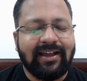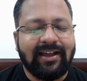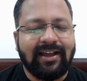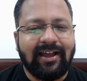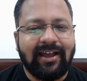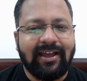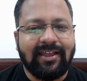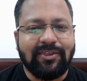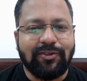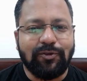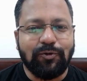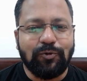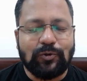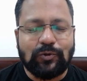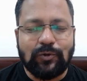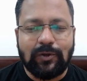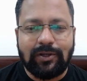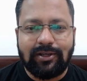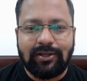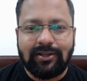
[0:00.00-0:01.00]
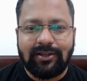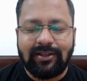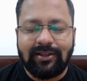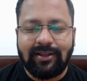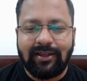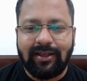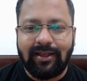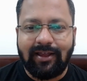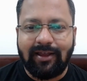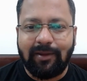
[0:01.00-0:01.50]
as usual,
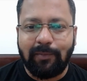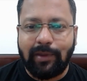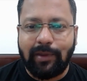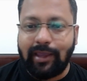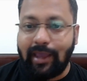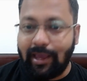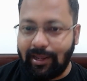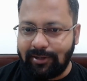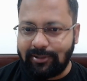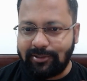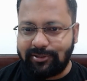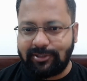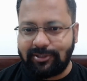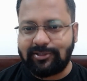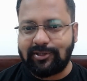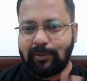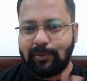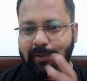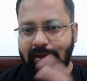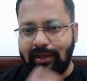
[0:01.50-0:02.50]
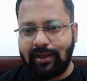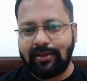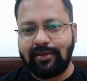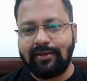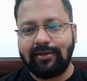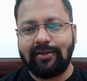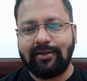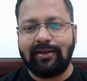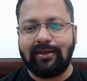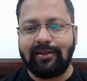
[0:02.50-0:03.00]
my allergies are back,
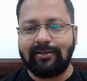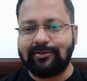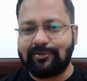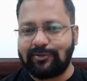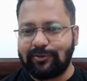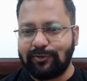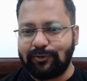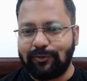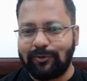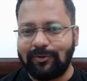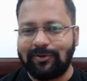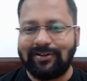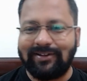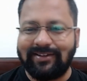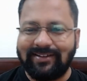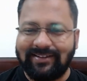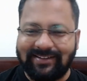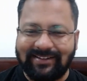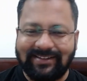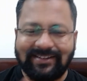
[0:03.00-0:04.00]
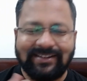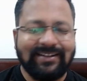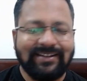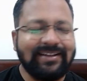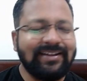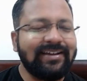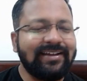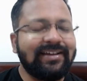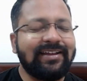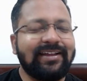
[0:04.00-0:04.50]
and so
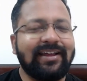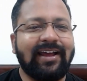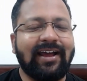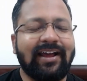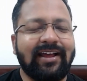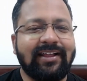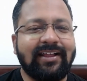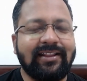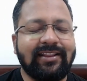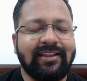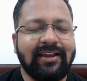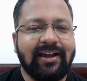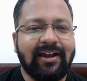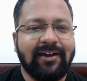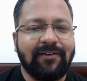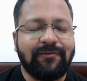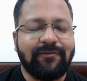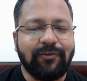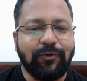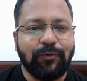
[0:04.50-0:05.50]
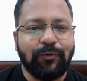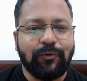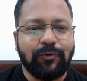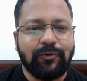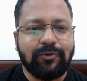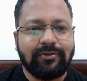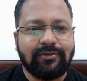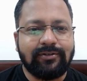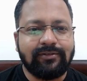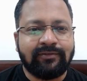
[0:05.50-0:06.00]
there are
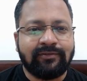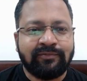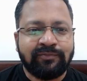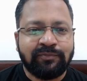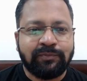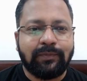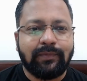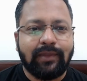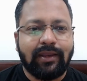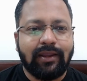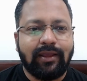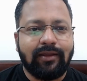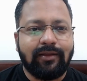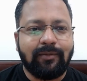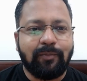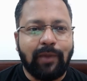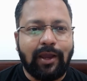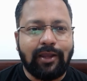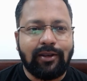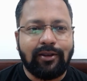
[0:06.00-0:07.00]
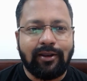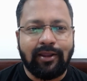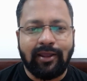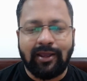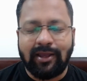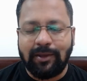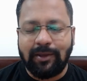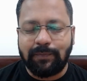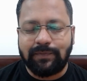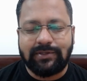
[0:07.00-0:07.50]
few minor
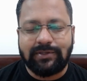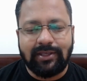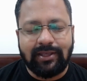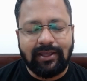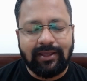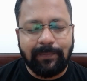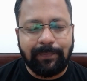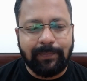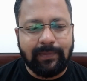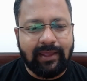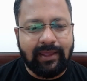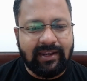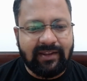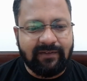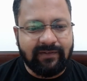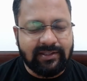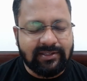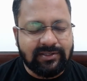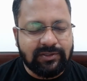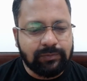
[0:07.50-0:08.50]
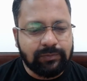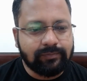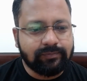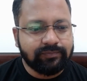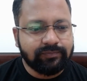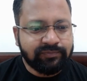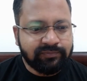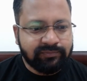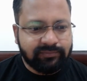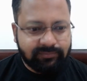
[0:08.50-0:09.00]
hiccups. Anyways,
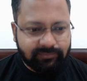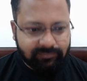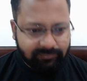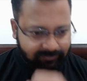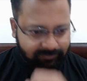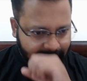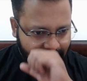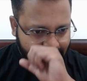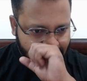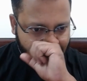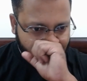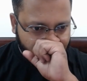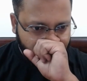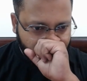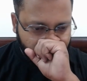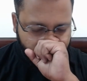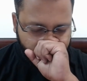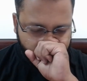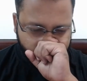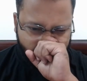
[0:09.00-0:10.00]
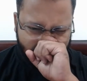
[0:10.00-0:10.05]
so